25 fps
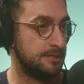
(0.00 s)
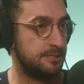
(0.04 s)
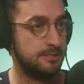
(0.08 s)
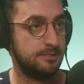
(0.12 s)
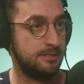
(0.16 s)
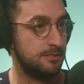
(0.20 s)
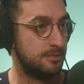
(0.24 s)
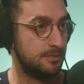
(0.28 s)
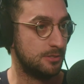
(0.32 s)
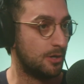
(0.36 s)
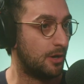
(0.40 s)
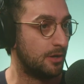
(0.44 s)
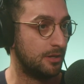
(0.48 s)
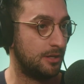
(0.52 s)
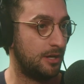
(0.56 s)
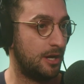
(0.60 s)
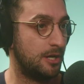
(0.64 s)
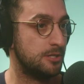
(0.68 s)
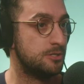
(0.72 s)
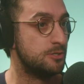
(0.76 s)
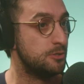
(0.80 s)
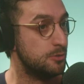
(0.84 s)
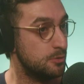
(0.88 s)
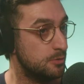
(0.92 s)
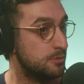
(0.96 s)
This is not a
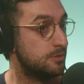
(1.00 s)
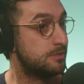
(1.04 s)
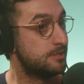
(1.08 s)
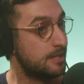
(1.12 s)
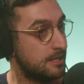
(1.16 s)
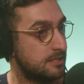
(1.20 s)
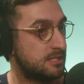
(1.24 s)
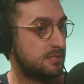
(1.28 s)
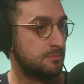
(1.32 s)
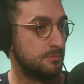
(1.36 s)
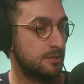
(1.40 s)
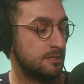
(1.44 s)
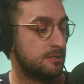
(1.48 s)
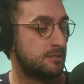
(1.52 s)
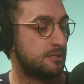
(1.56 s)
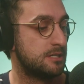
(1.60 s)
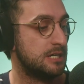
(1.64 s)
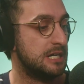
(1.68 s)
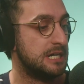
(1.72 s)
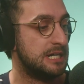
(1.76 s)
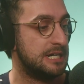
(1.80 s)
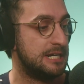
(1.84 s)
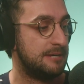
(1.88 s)
new sentiment.